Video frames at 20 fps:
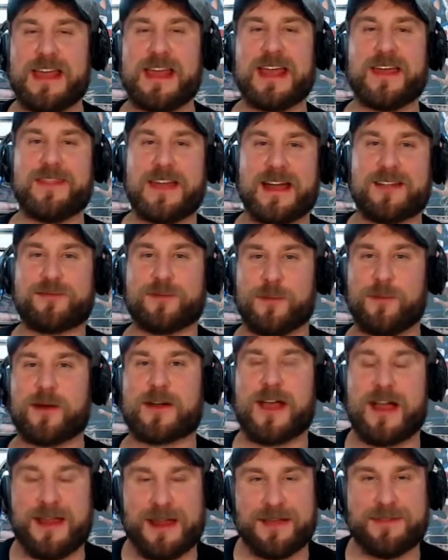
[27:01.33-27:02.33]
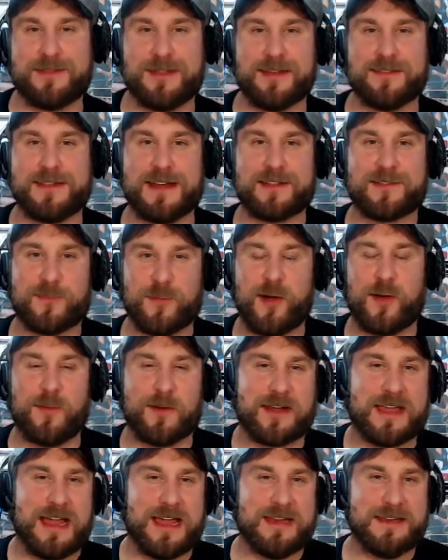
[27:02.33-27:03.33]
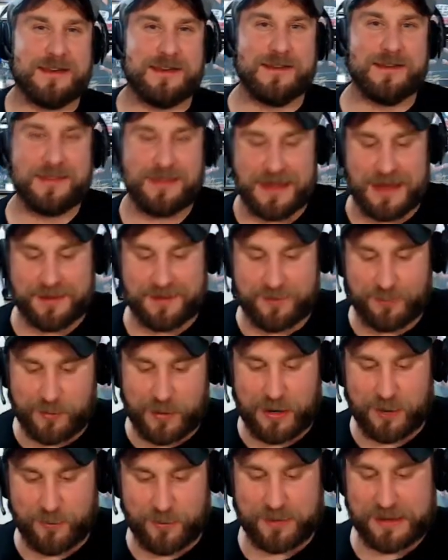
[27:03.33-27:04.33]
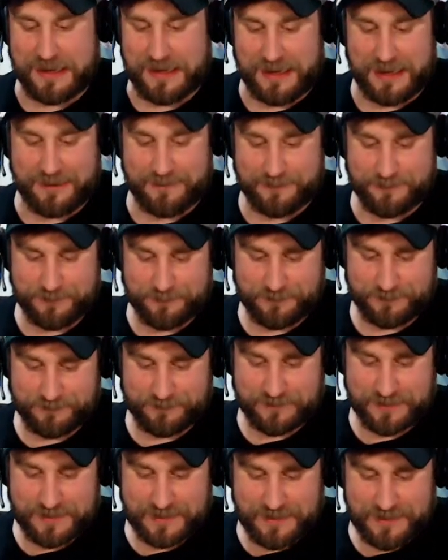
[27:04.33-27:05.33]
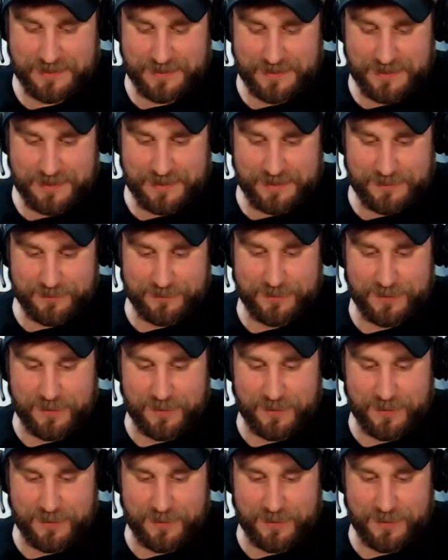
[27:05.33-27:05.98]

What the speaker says: and that's what we're kind of. That's where we're getting. That's where we're getting. So